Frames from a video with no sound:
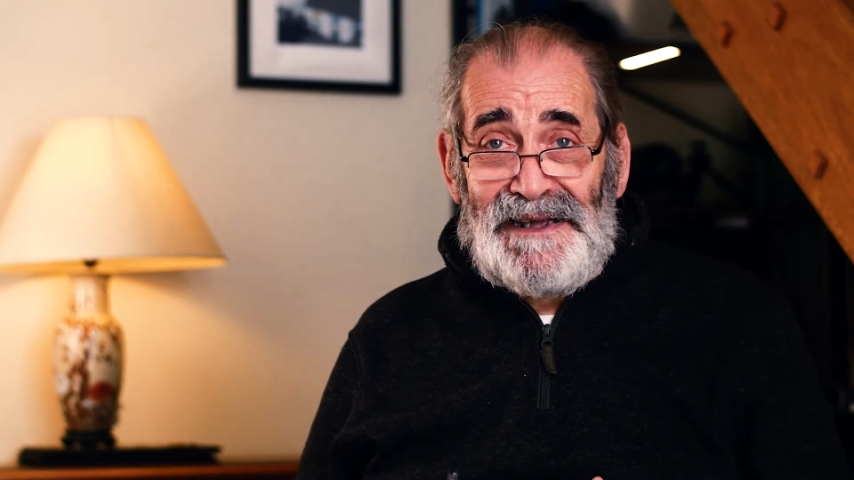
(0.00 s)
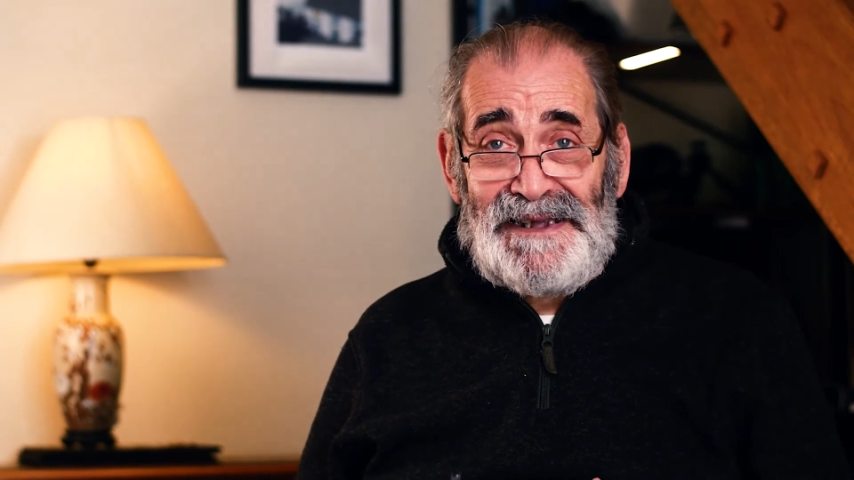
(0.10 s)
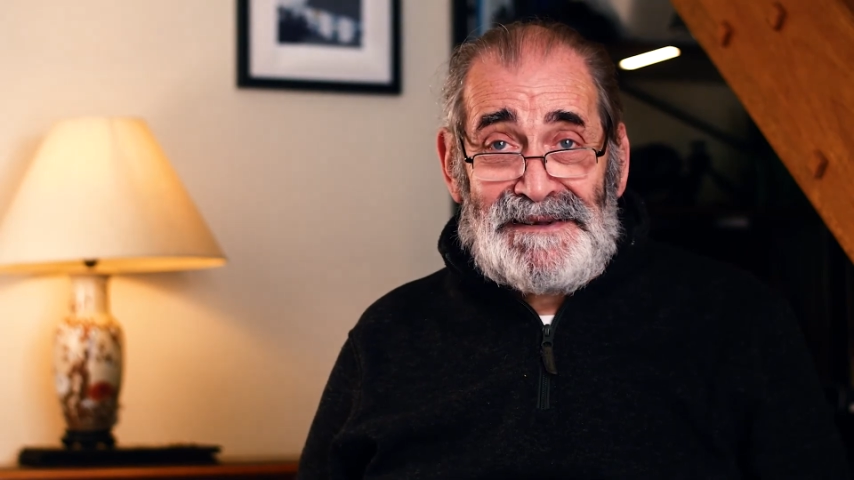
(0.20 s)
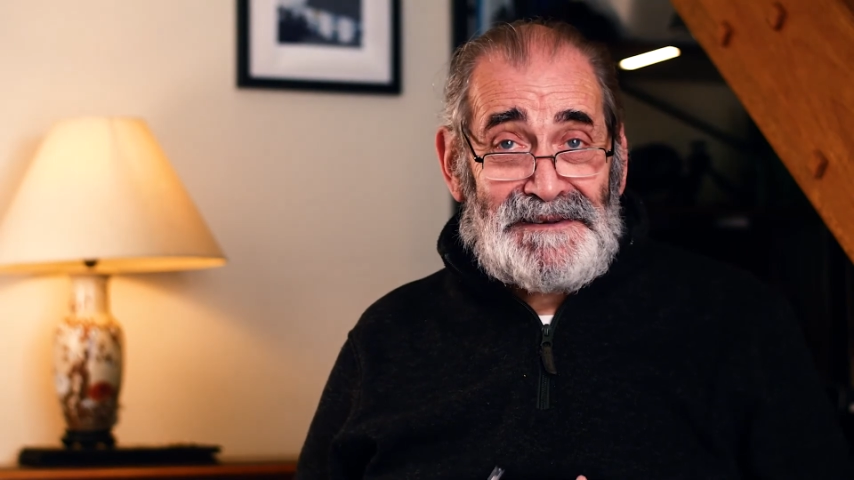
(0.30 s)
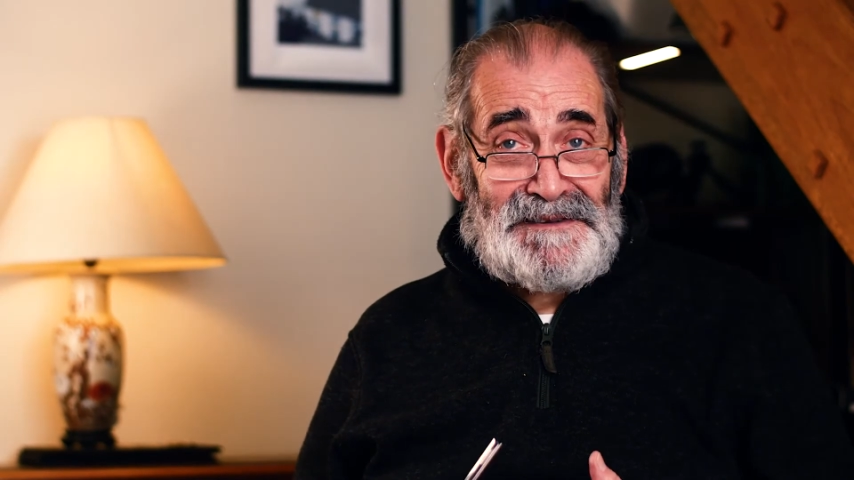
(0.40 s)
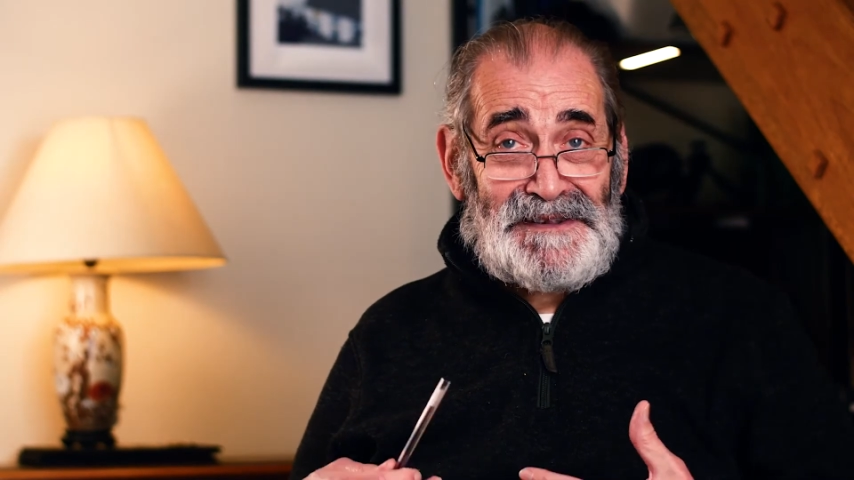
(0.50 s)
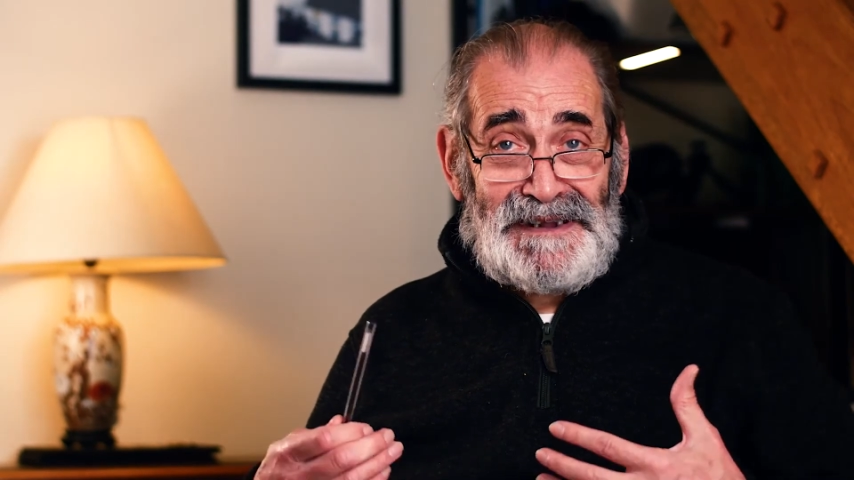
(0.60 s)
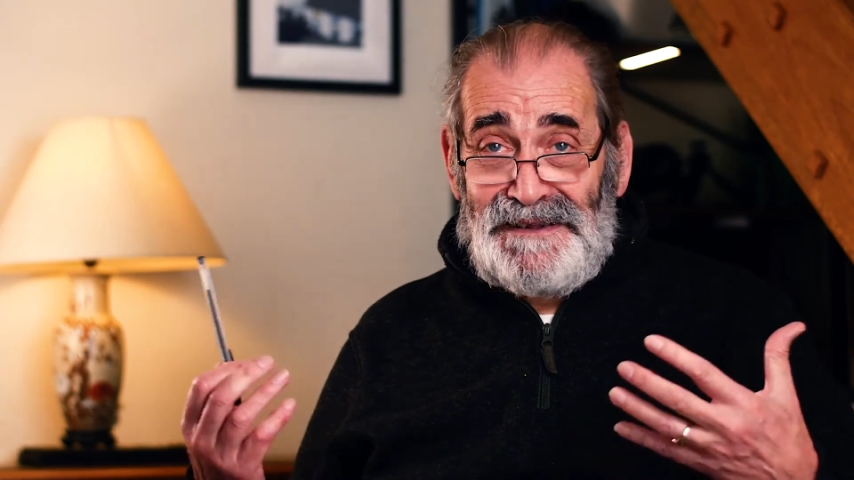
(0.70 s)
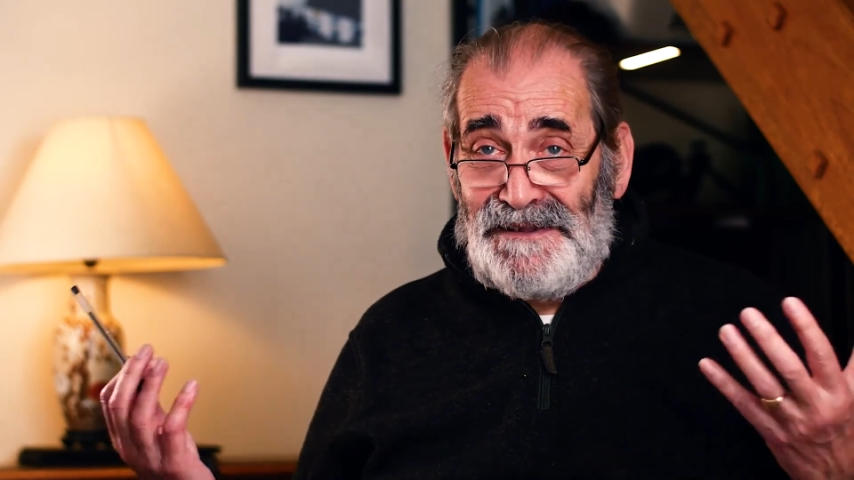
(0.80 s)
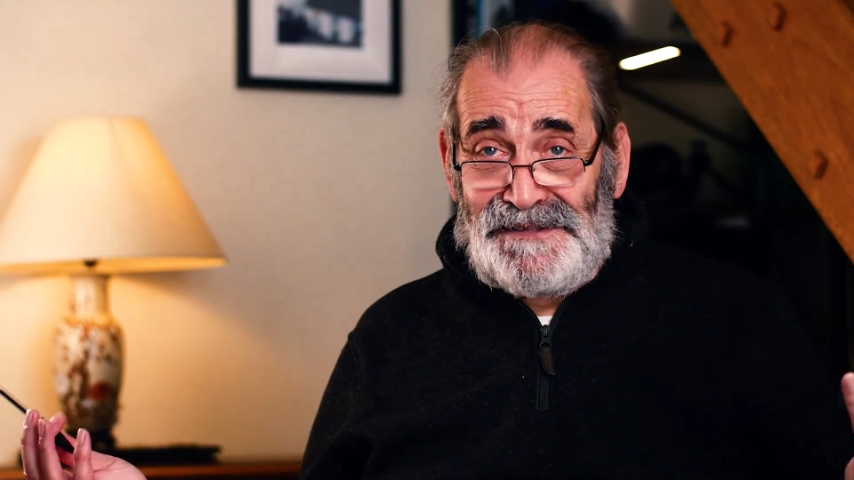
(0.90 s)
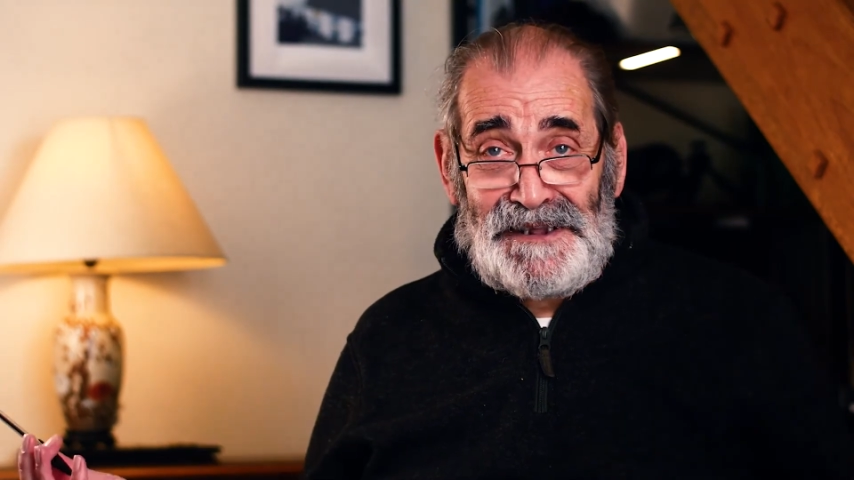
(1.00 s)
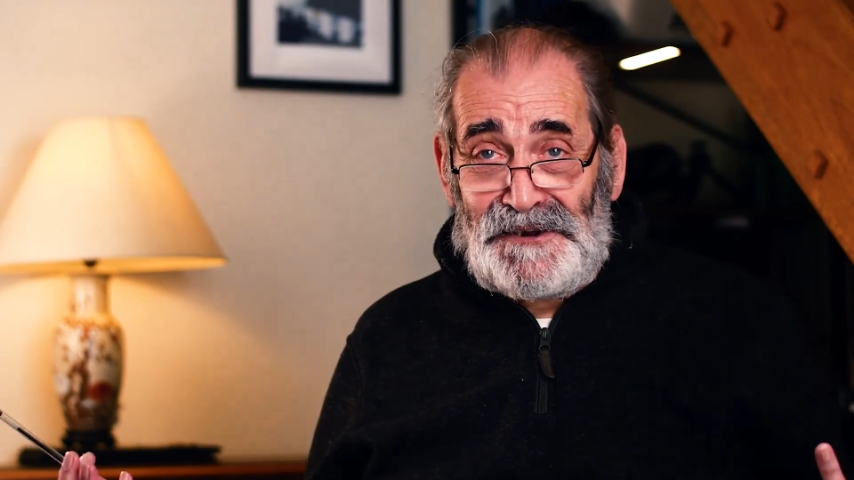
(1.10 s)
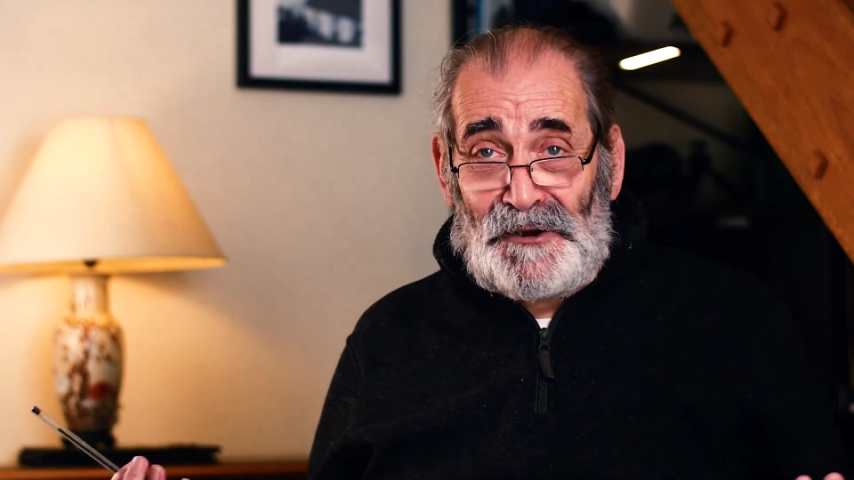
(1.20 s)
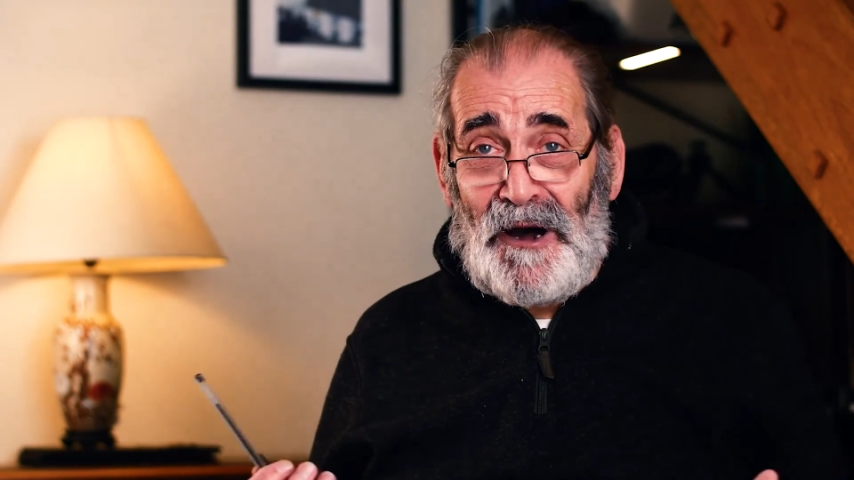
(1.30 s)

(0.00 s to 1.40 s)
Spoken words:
in the Theatre